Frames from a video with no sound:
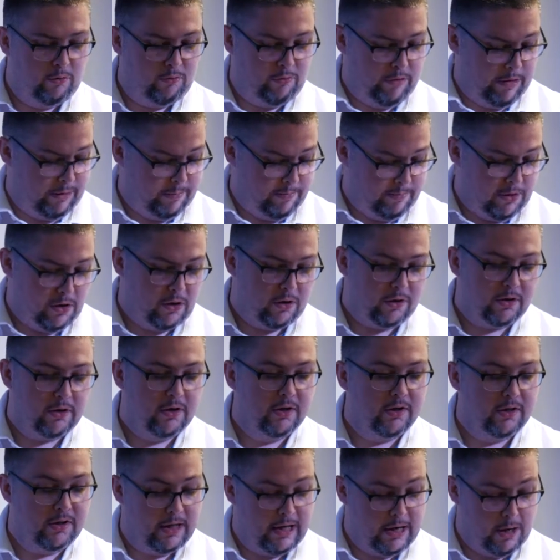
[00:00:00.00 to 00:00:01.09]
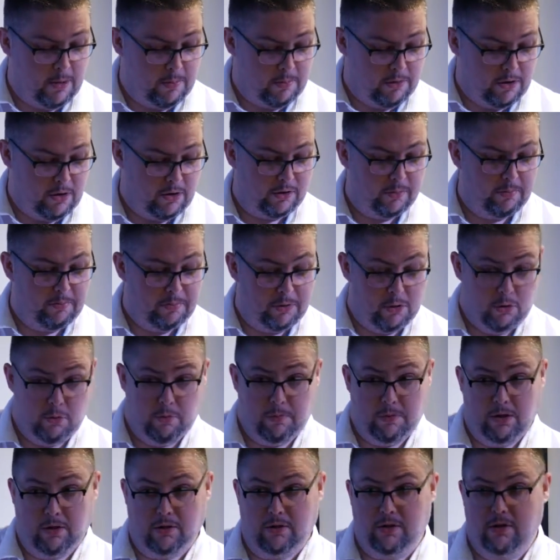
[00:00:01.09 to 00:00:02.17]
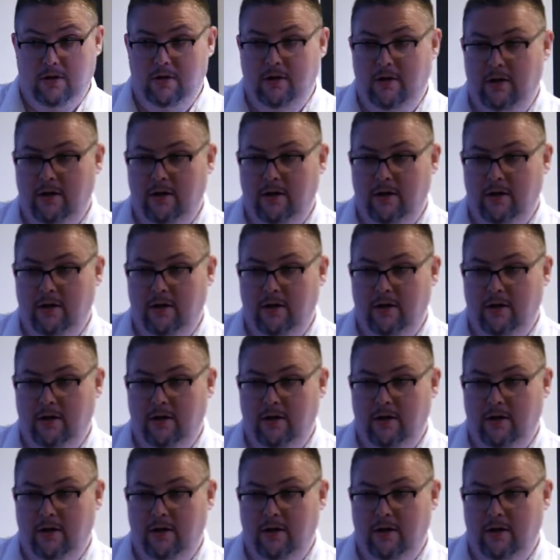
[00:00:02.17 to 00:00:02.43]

red block, yellow block, blue block.